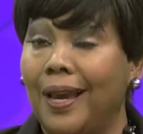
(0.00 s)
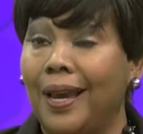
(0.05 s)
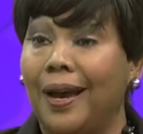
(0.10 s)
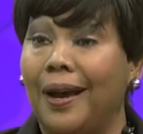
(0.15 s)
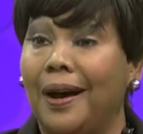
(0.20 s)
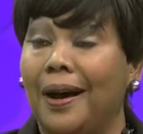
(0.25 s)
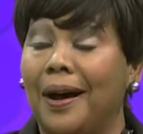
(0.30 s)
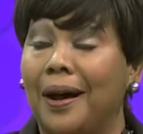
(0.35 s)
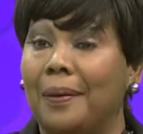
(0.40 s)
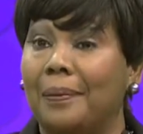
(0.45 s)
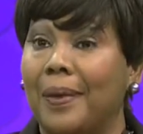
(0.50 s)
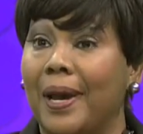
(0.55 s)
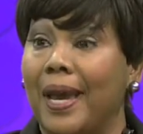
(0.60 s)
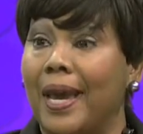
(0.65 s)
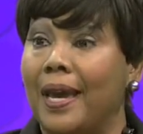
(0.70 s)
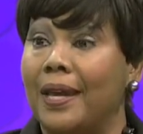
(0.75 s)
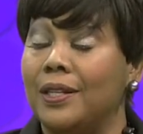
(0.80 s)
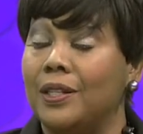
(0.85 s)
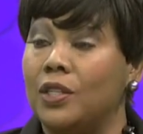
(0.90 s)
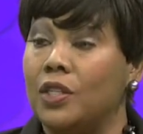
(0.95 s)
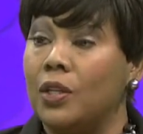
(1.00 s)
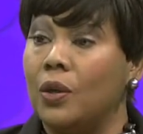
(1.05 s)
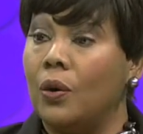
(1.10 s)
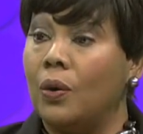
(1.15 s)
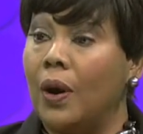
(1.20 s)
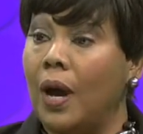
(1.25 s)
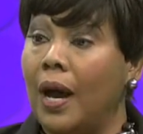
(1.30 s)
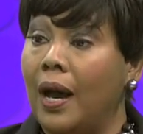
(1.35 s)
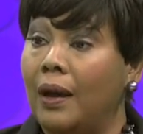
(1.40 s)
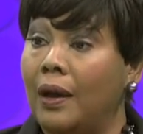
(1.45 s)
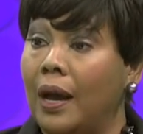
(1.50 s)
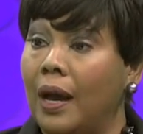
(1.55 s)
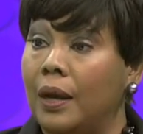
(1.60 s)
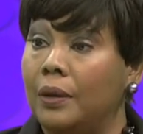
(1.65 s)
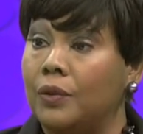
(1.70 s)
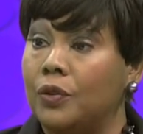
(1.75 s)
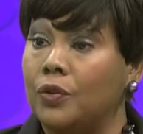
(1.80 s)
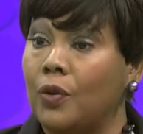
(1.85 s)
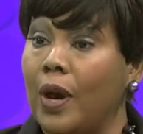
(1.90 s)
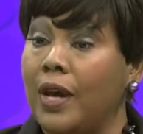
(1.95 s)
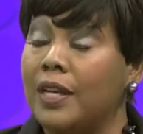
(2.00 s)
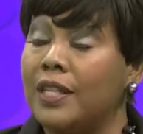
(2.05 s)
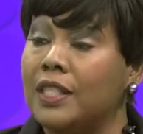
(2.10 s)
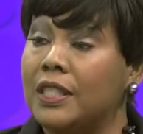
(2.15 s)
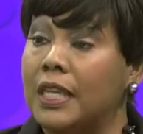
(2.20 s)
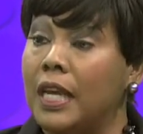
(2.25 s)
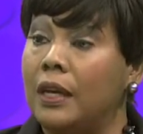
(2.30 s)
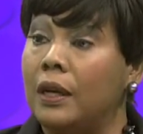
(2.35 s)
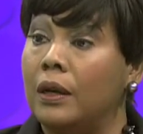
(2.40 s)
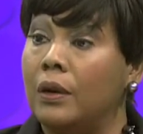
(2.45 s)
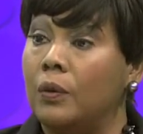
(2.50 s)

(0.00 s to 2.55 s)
And so I try to